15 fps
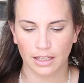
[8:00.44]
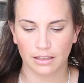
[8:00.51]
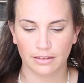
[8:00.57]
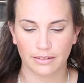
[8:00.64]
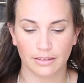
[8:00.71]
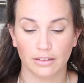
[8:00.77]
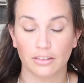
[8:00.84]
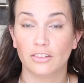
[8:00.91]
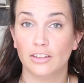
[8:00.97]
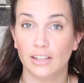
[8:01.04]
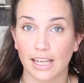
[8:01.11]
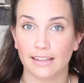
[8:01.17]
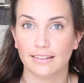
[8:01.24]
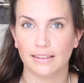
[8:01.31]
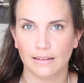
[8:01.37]
So
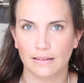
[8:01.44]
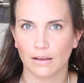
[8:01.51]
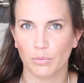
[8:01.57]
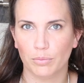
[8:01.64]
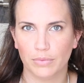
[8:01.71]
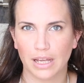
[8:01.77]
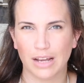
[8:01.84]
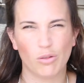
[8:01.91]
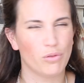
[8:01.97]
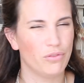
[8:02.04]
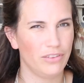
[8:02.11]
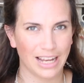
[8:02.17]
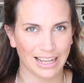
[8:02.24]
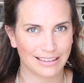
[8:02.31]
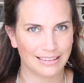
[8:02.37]
chia seeds or
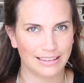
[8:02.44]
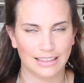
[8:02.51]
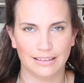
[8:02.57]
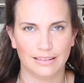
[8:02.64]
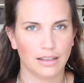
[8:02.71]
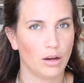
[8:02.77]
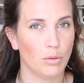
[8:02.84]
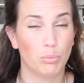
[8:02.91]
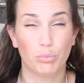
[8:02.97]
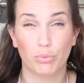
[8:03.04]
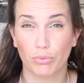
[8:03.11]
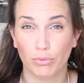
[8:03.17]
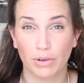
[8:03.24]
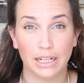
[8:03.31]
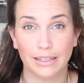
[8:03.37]
flax seeds are
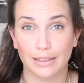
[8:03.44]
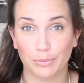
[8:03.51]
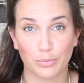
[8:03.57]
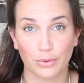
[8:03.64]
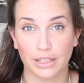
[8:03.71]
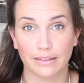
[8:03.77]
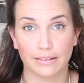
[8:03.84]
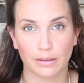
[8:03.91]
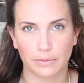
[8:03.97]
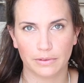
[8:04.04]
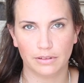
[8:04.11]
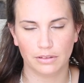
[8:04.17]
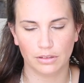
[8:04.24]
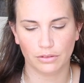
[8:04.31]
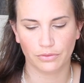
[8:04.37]
brilliant
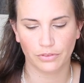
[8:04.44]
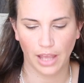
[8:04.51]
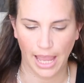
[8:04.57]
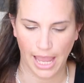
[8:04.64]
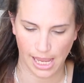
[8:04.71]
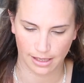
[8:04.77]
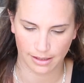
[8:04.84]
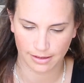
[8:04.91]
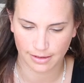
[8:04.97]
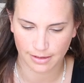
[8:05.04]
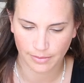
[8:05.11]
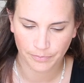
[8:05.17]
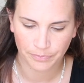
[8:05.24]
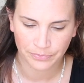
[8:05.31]
substitute for eggs.